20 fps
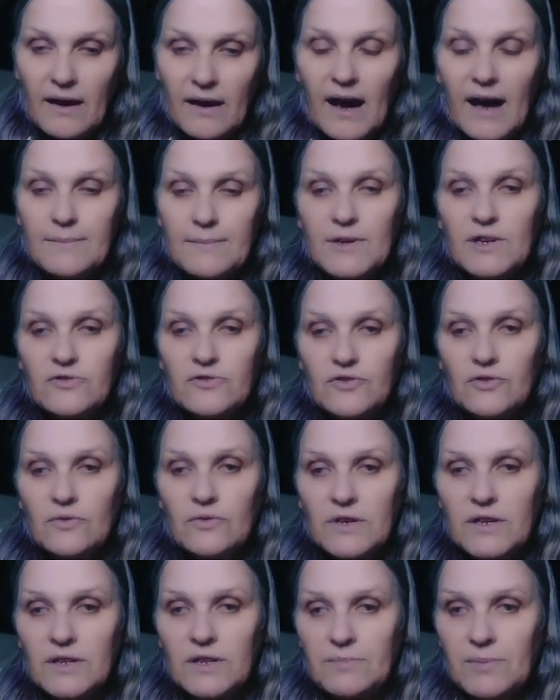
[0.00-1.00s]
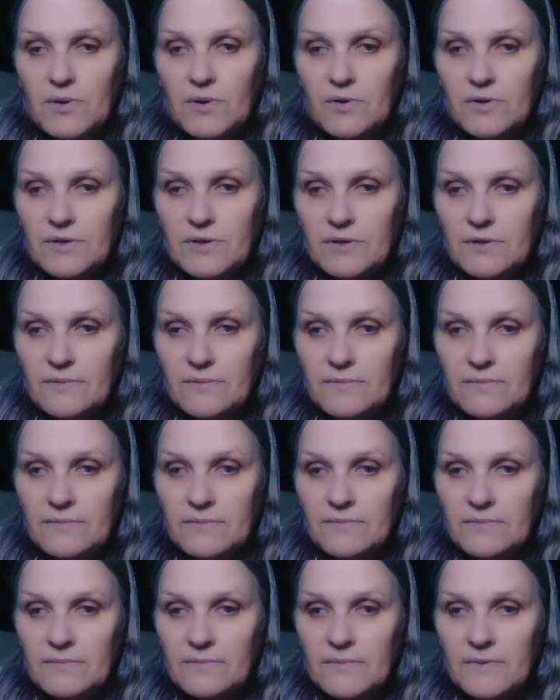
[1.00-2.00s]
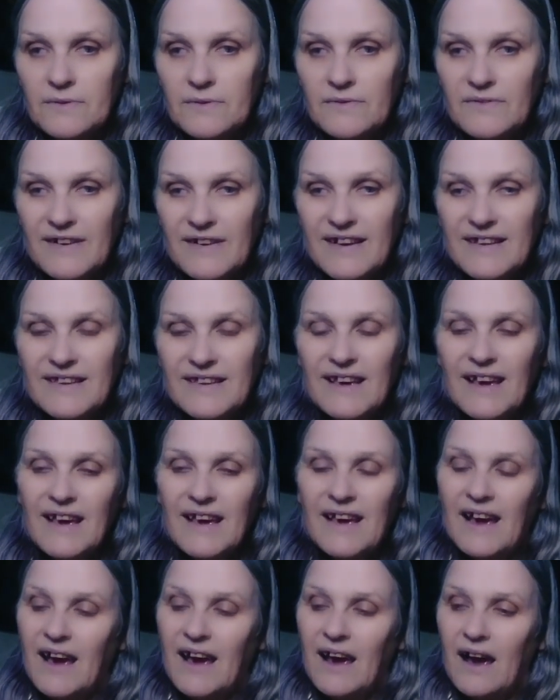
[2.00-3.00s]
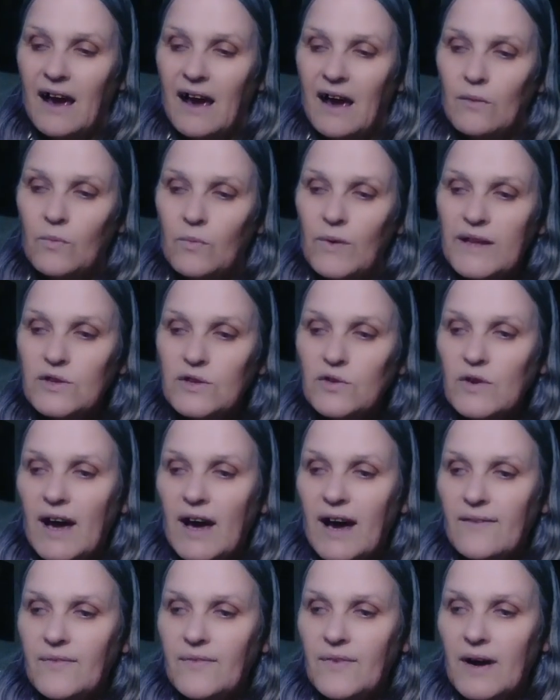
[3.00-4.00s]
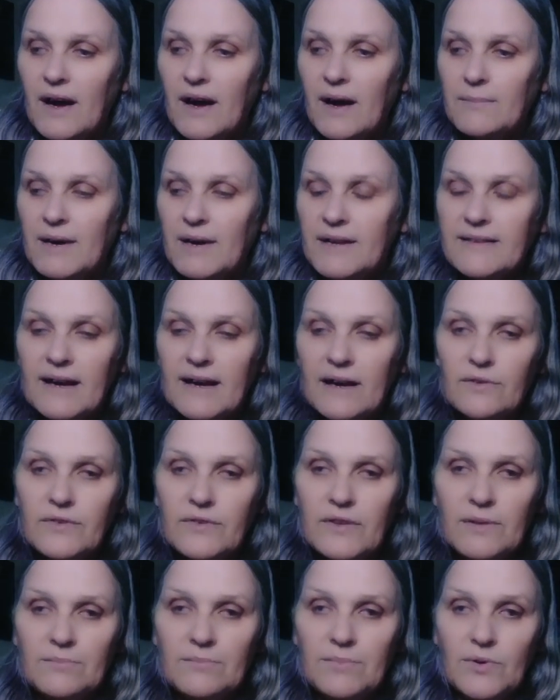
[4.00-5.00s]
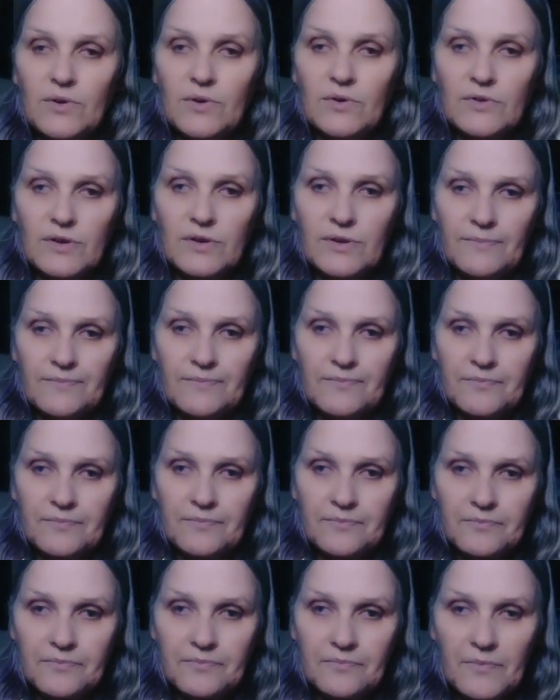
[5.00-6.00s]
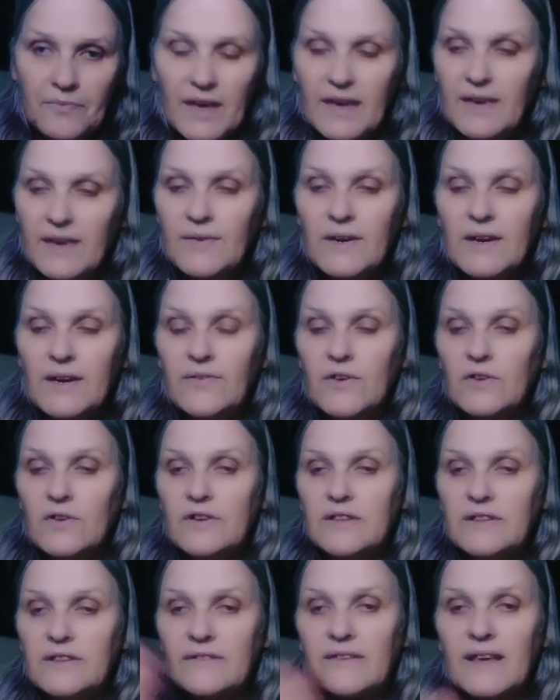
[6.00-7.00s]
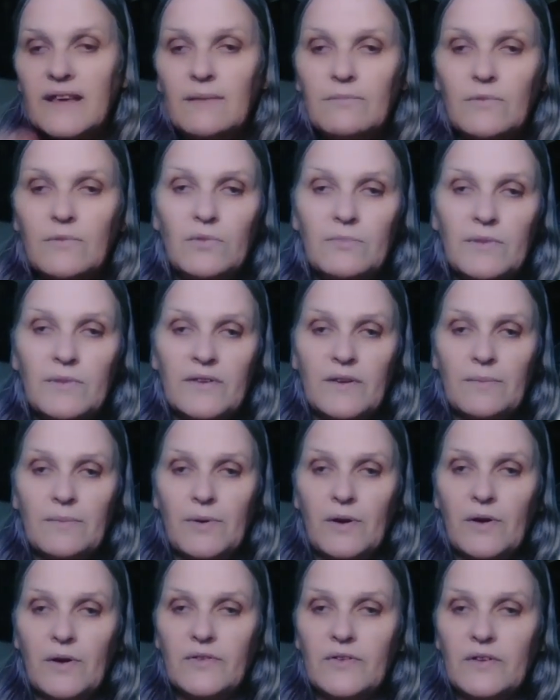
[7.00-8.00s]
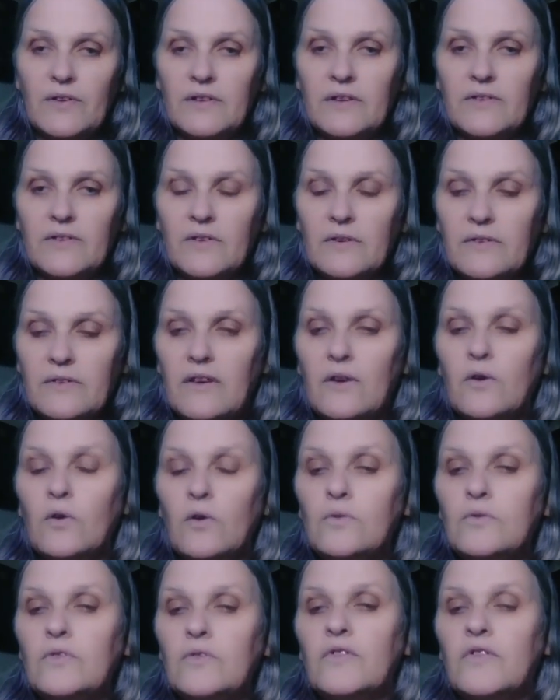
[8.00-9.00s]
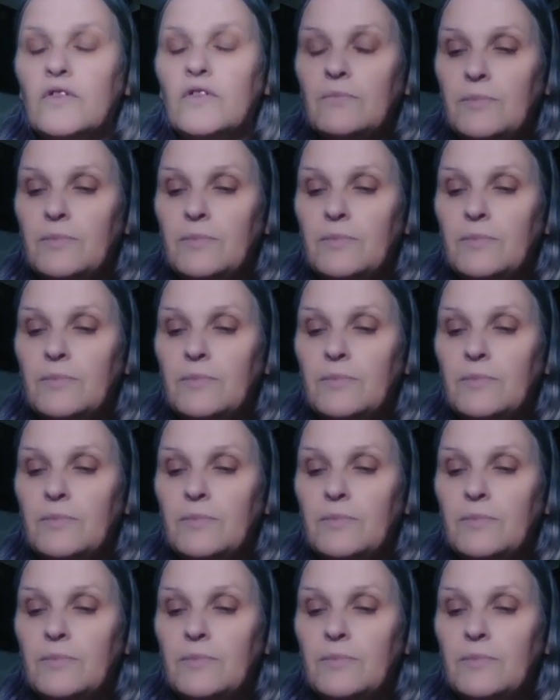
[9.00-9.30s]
I'm controlling the board, right? When you have a dowsing board, even if you're in the same room as the person that owns the